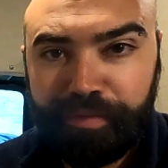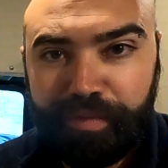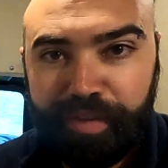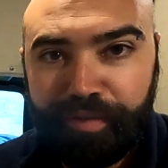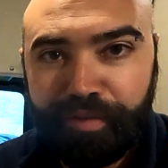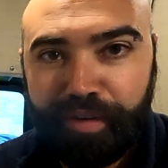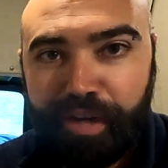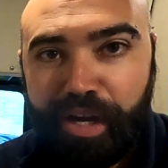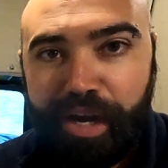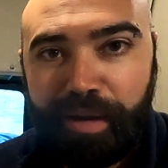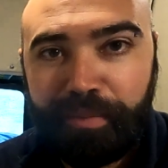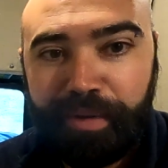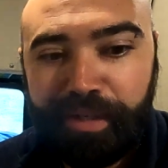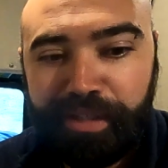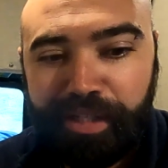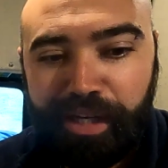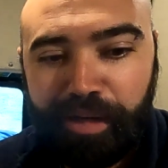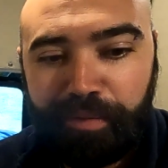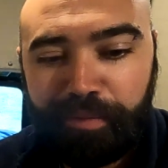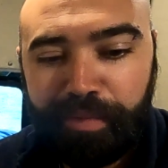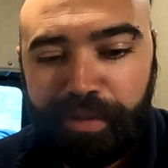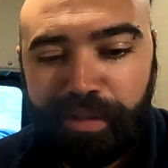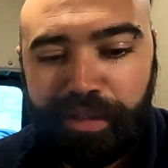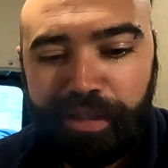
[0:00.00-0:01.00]
Leave a comment
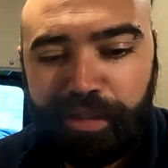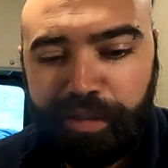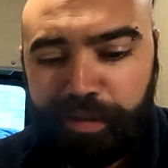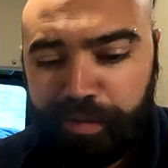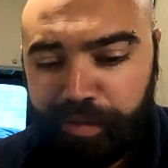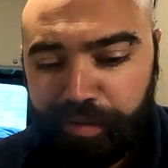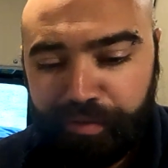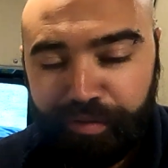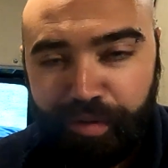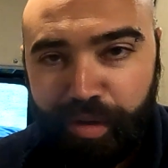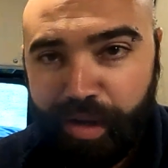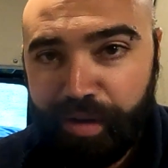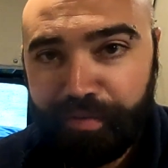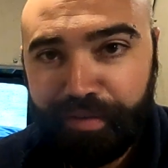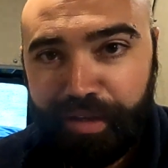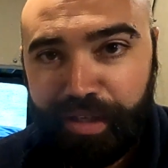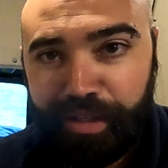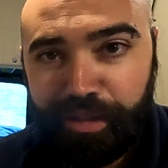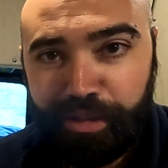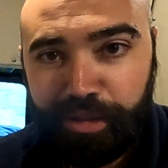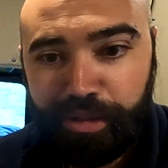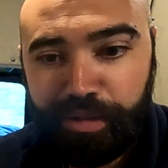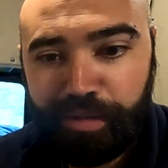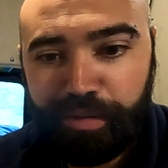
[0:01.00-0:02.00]
down below if you have
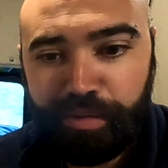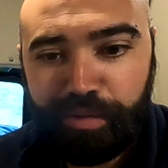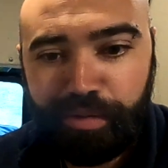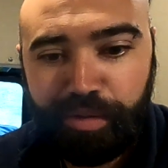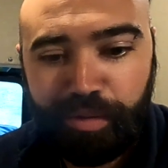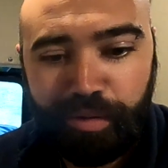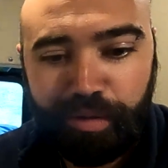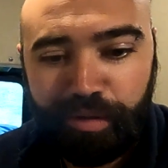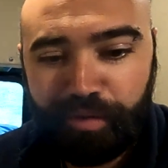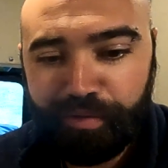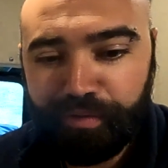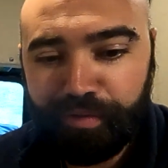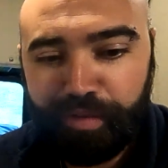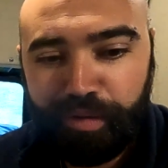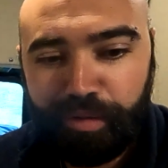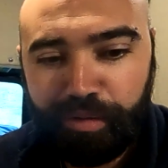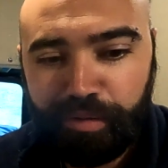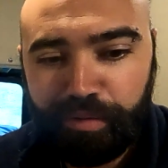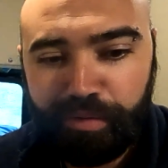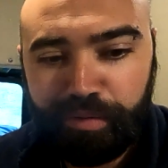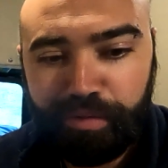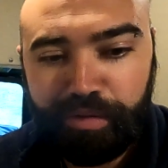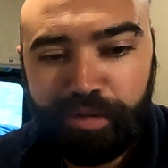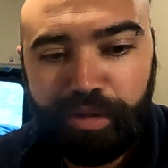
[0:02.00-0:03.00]
any issues or if
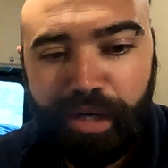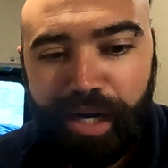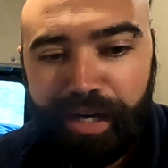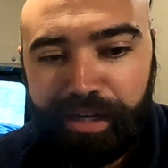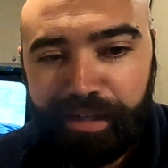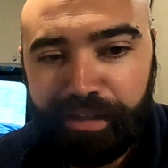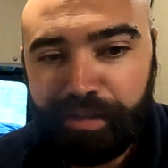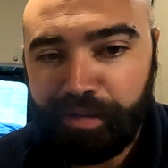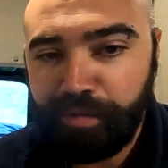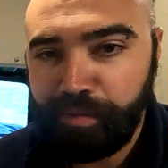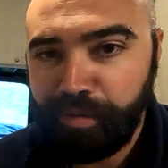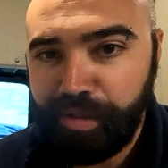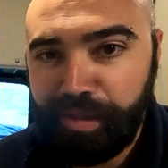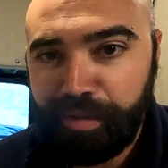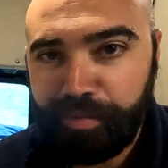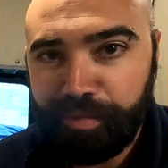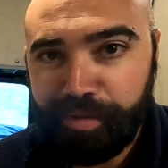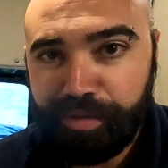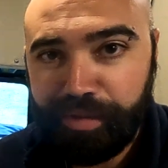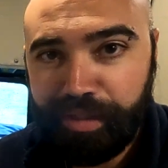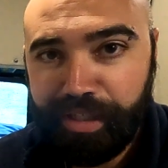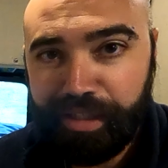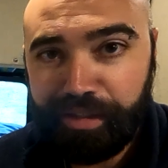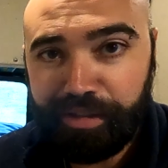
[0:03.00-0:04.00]
you tried it and were
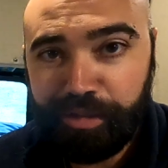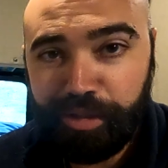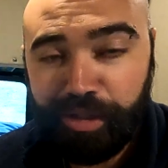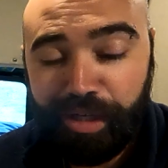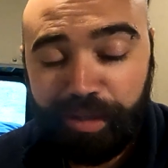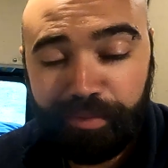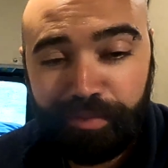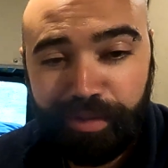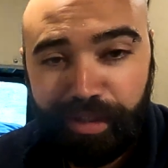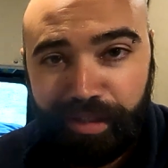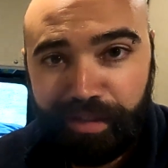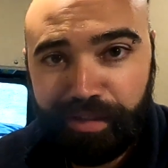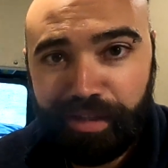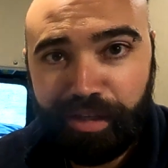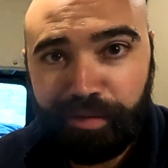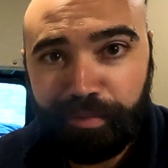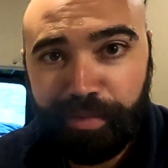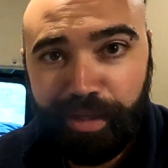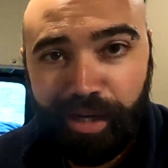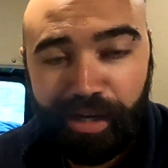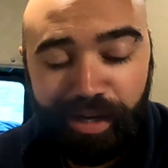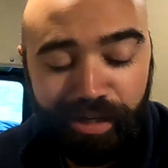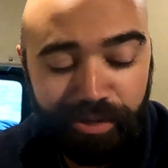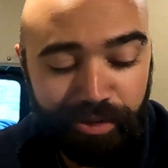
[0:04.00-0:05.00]
able to get the job done. That would
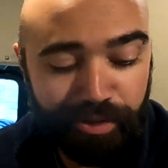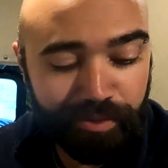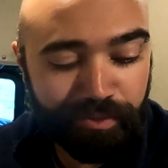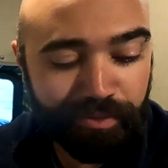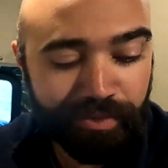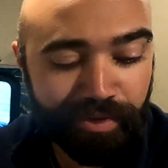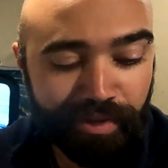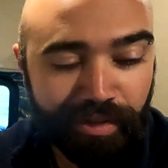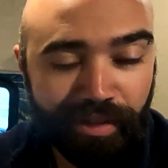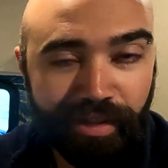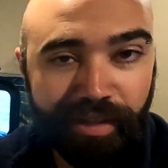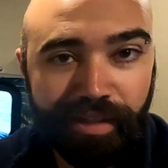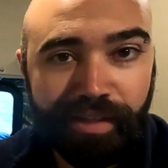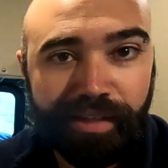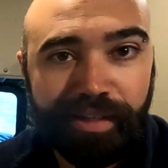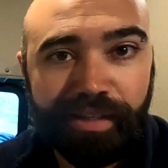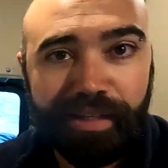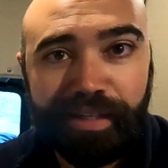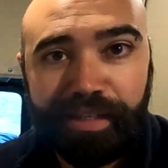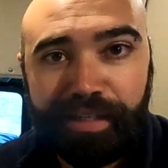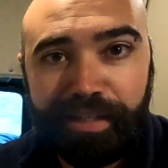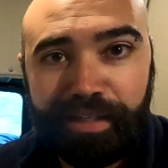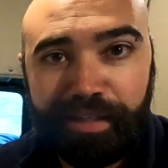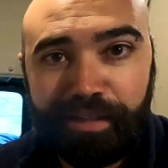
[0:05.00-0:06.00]
be awesome.
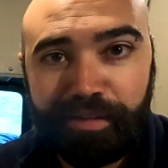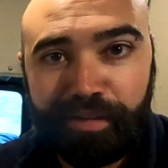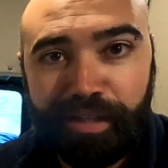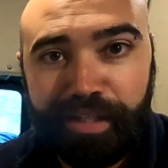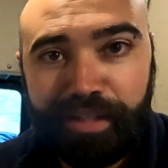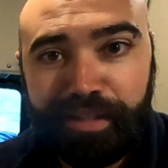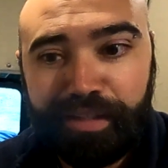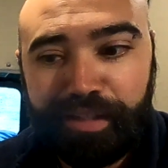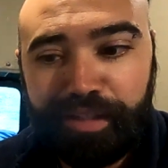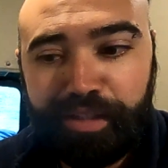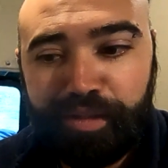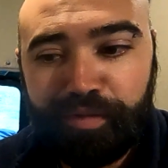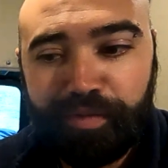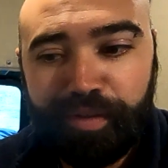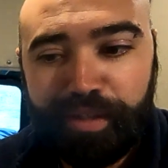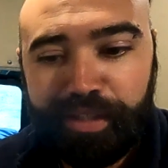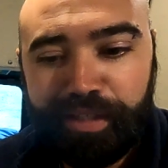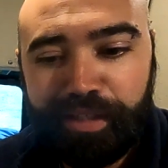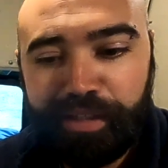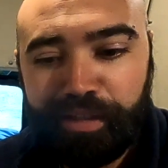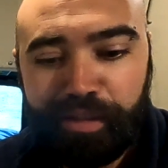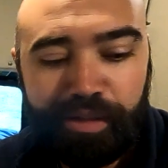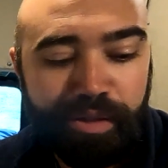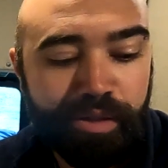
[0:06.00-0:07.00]
Like this
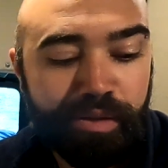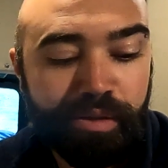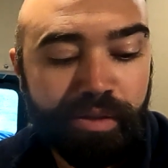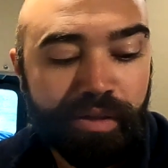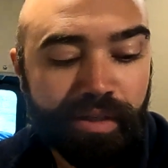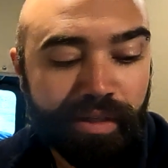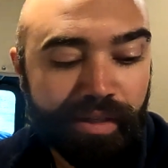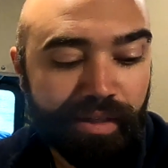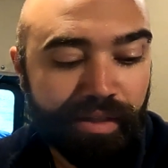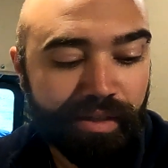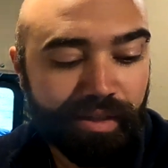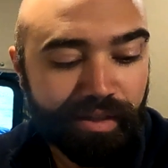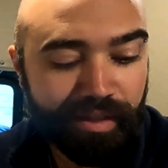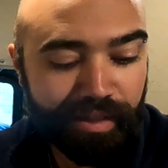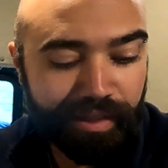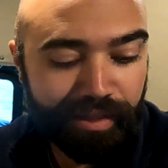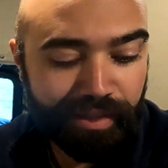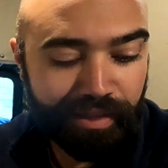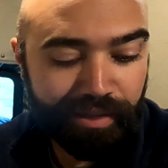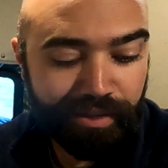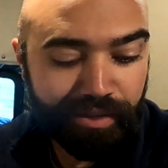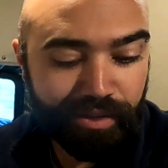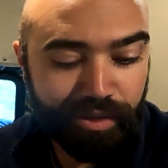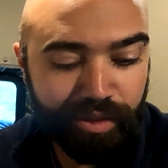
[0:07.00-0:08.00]
video
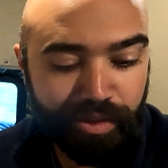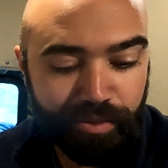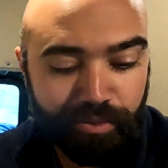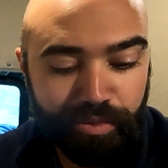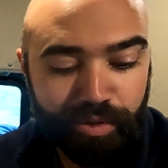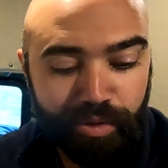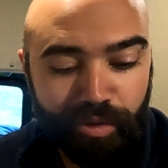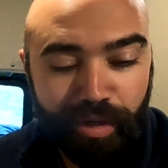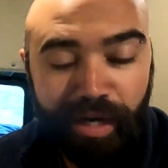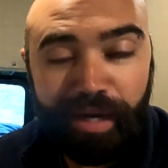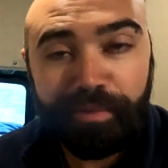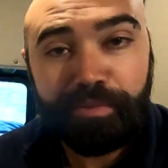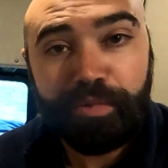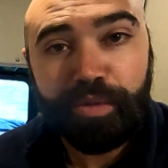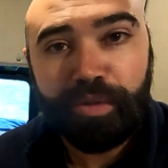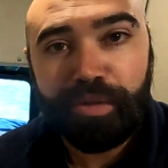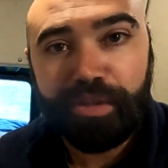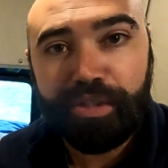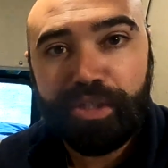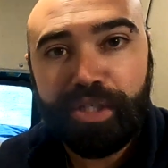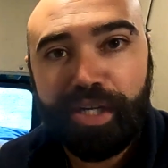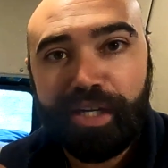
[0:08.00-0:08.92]
and subscribe to our